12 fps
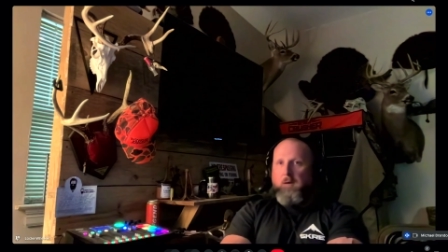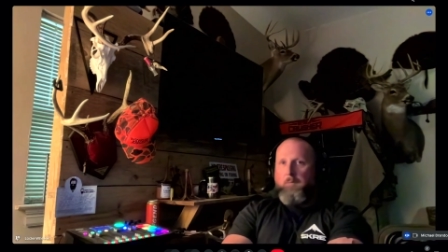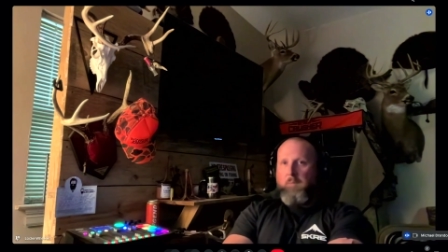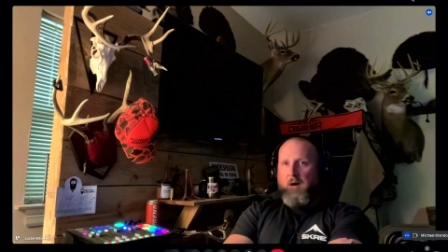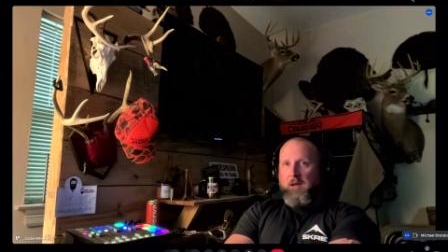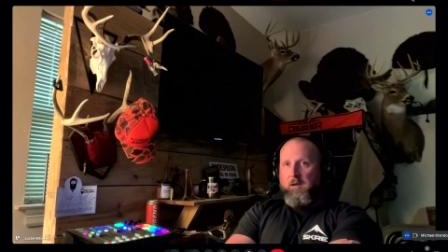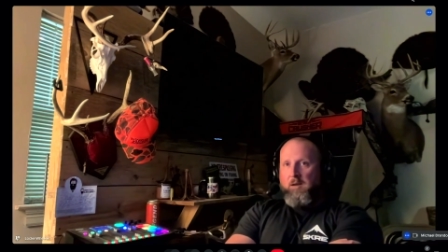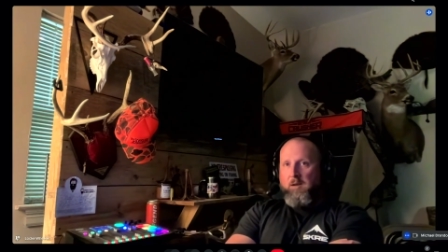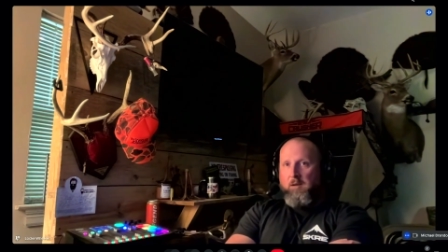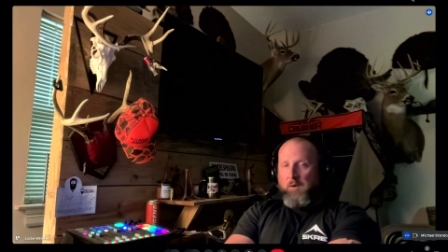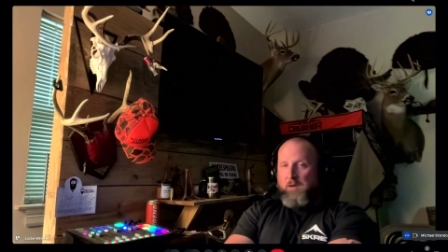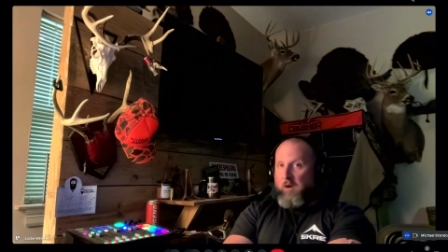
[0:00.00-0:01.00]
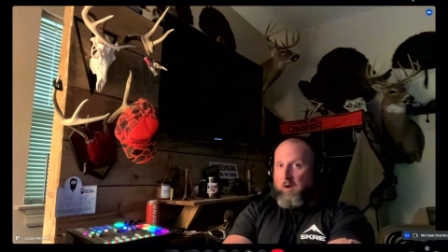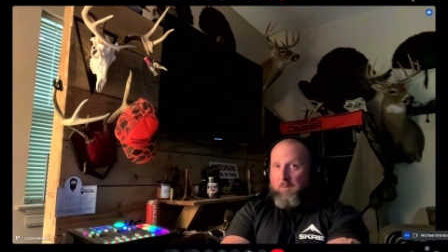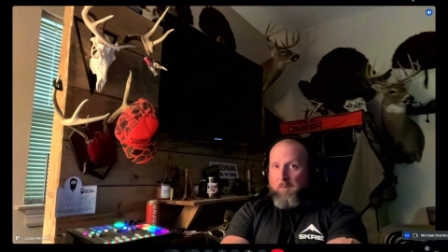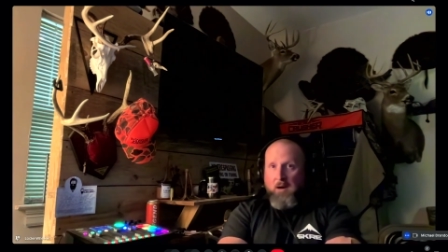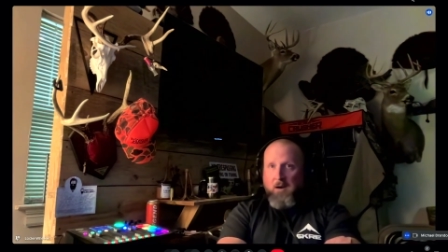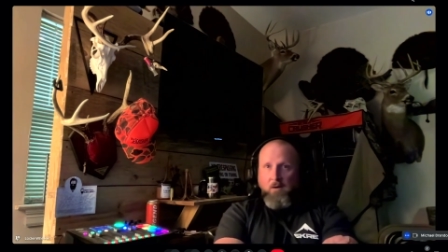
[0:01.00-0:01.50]
But we talked
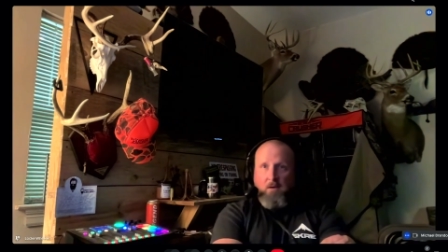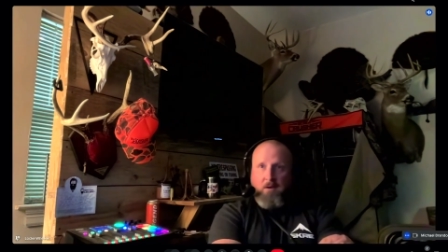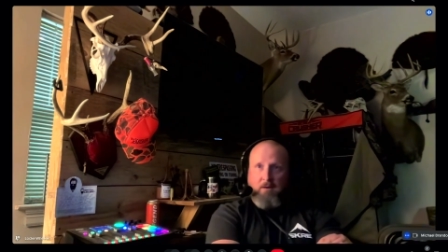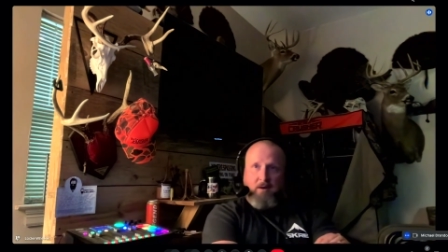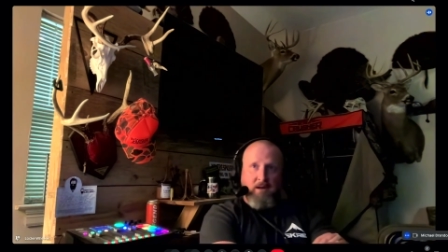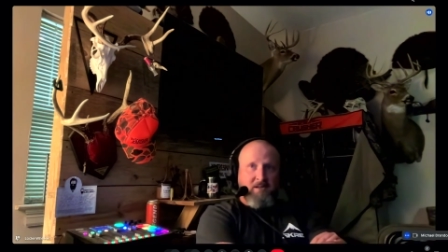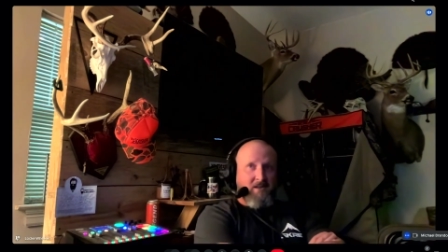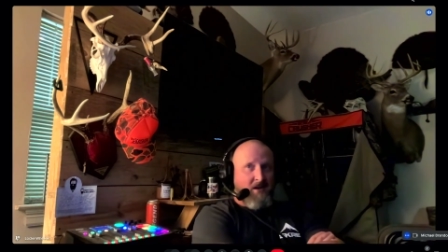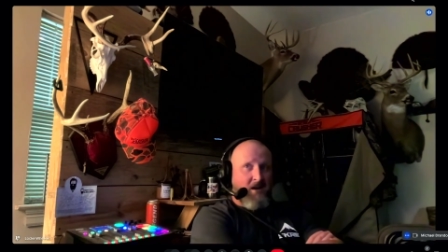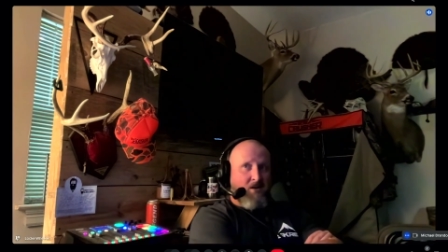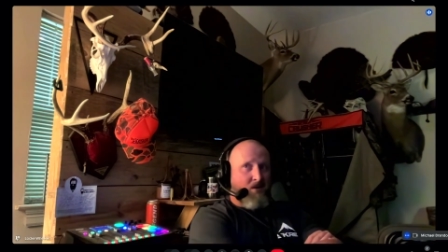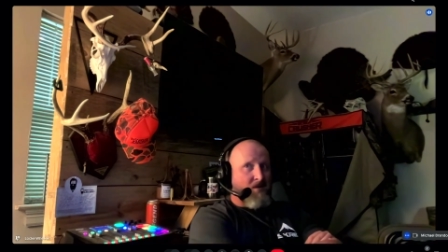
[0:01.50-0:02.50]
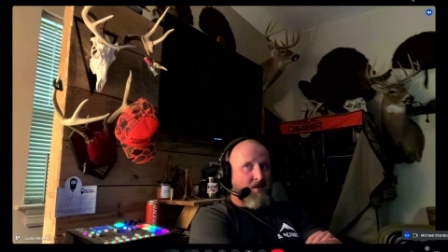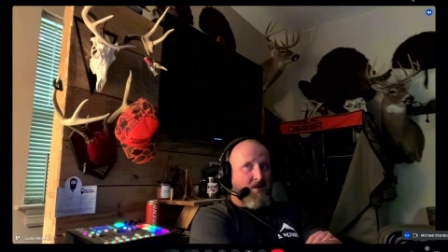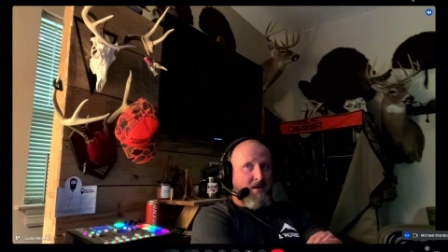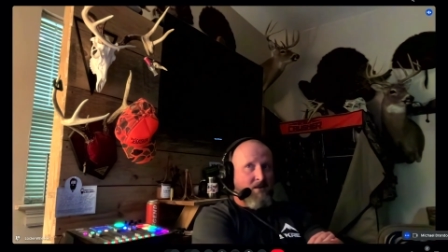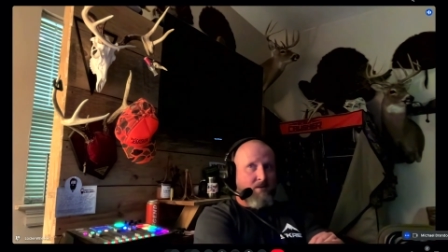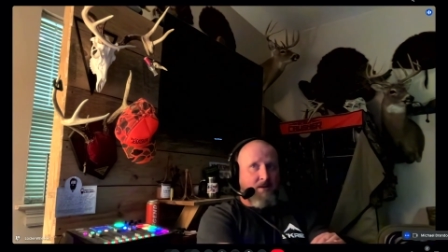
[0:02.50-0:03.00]
about it earlier. It's a lot harder to
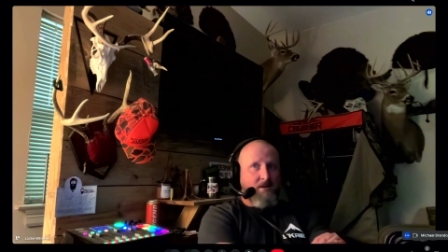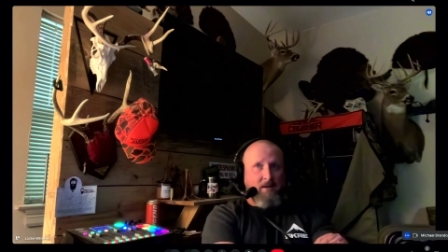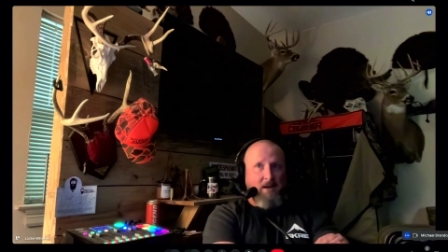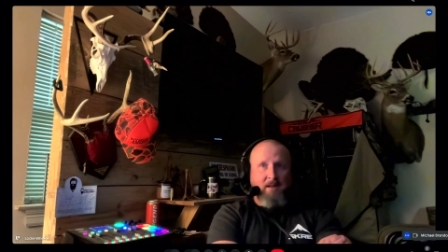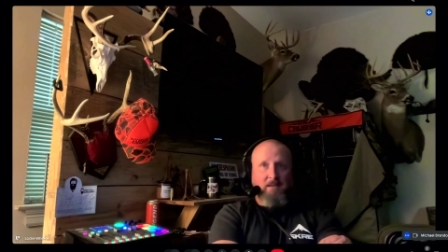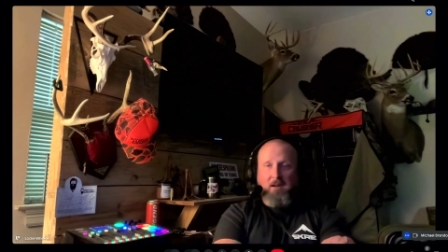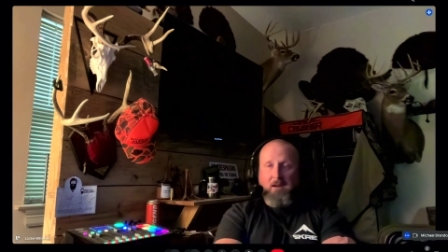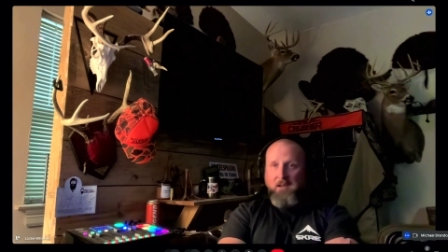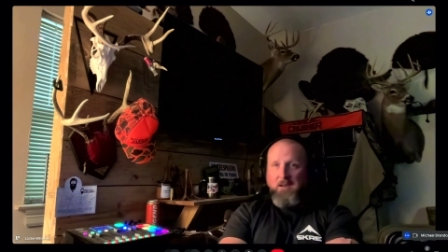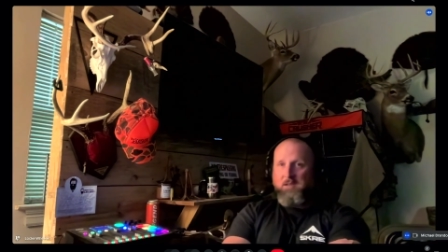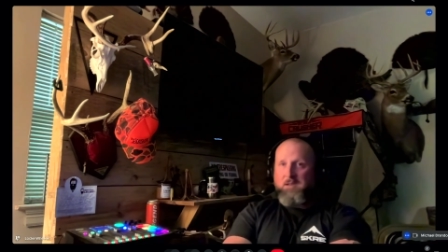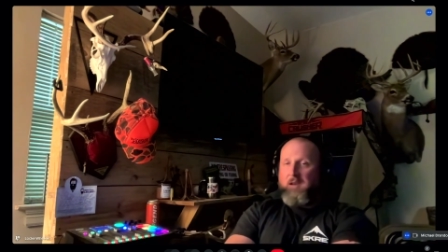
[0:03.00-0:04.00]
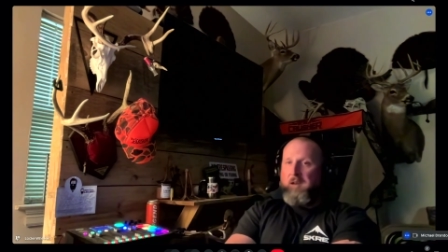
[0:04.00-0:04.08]
kill deer in that than it is.